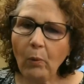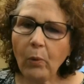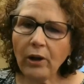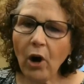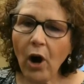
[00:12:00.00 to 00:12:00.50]

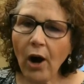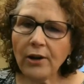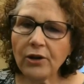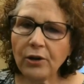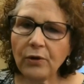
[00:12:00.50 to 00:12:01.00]
would
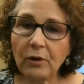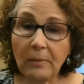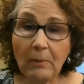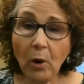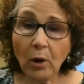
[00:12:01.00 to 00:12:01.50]
cause you to
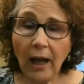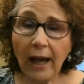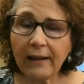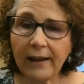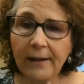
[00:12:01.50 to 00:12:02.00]
be more
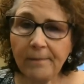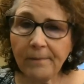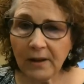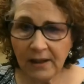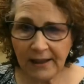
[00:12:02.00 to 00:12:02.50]
likely
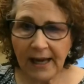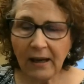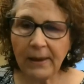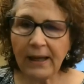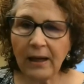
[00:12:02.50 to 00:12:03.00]
to take a
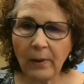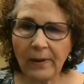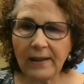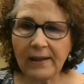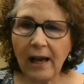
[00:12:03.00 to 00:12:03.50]
meeting with
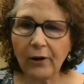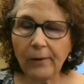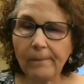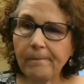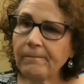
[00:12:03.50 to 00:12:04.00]
a seller?
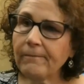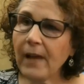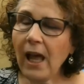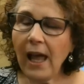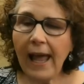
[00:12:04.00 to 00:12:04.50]

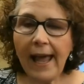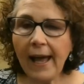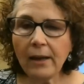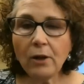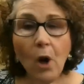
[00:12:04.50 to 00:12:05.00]

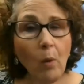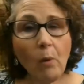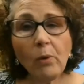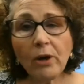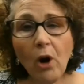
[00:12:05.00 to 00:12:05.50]
And
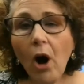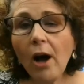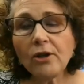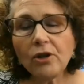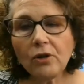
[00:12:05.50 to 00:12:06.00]
what would
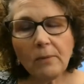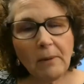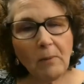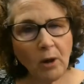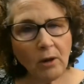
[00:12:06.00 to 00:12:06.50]
cause you to be
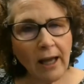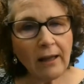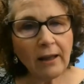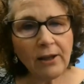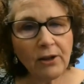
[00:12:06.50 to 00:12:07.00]
more
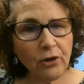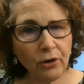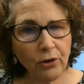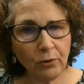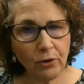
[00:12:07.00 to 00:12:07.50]
likely
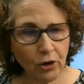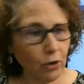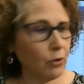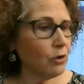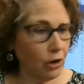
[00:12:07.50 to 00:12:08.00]
to
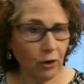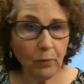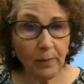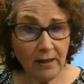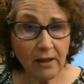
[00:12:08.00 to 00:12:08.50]
choose to do
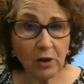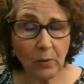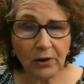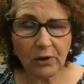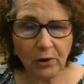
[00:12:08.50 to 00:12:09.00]
business
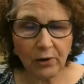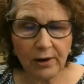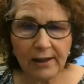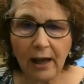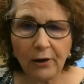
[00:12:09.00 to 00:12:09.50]
with a certain
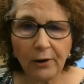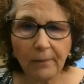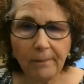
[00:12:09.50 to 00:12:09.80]
seller?